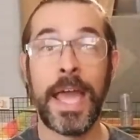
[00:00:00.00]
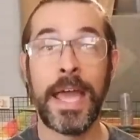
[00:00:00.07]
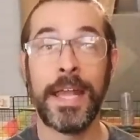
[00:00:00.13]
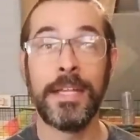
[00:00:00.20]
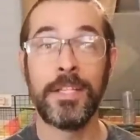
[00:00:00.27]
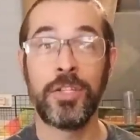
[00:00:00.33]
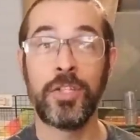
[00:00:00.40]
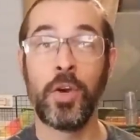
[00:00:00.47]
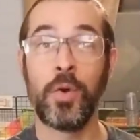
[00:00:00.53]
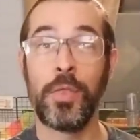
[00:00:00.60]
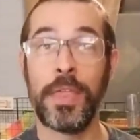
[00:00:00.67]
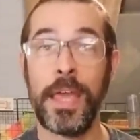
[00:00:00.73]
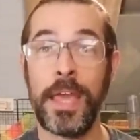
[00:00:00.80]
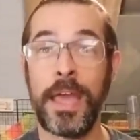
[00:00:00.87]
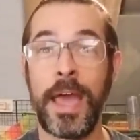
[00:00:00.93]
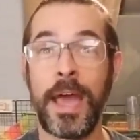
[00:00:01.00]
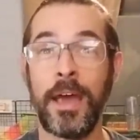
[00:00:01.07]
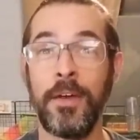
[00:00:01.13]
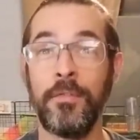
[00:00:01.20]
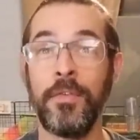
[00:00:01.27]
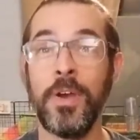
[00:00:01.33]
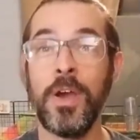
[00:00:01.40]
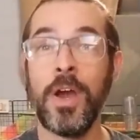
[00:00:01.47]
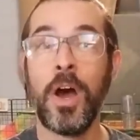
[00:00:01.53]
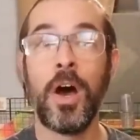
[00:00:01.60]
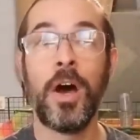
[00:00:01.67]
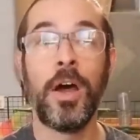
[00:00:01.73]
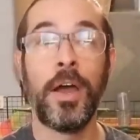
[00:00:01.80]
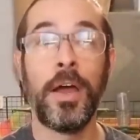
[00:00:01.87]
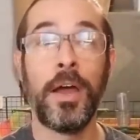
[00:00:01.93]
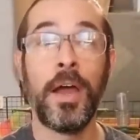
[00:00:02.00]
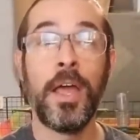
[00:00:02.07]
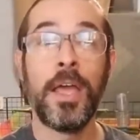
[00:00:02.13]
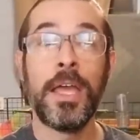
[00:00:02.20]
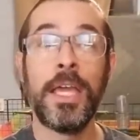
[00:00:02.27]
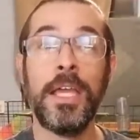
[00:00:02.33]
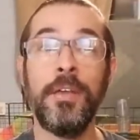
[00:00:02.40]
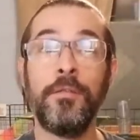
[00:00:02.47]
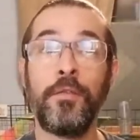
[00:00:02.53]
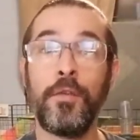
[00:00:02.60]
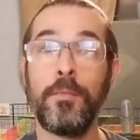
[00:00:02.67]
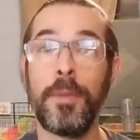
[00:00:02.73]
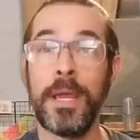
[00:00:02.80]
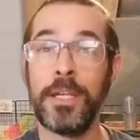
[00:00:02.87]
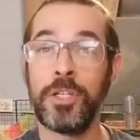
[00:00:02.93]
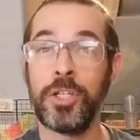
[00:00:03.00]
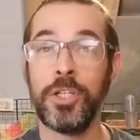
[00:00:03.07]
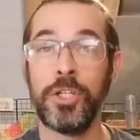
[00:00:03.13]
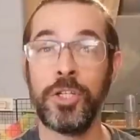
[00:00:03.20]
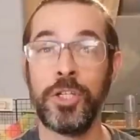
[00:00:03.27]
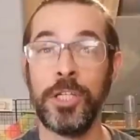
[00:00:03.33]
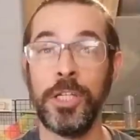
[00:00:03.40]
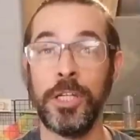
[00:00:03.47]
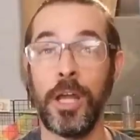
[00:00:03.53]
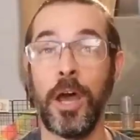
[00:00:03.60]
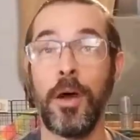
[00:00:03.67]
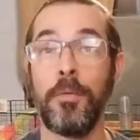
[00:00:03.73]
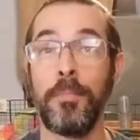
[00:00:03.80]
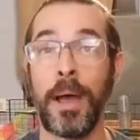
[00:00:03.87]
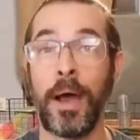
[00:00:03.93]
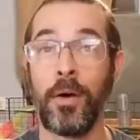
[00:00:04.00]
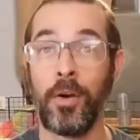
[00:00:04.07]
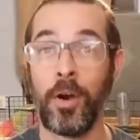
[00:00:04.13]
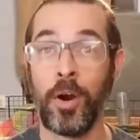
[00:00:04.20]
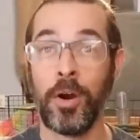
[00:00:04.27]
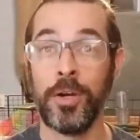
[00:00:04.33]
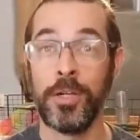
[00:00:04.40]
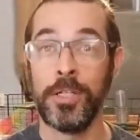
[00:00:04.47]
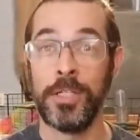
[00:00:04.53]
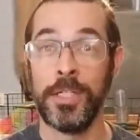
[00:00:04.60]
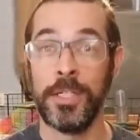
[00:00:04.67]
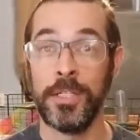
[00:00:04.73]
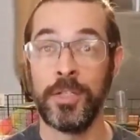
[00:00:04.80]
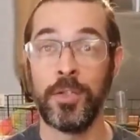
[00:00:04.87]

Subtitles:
and so they have a information sheet about heart disease.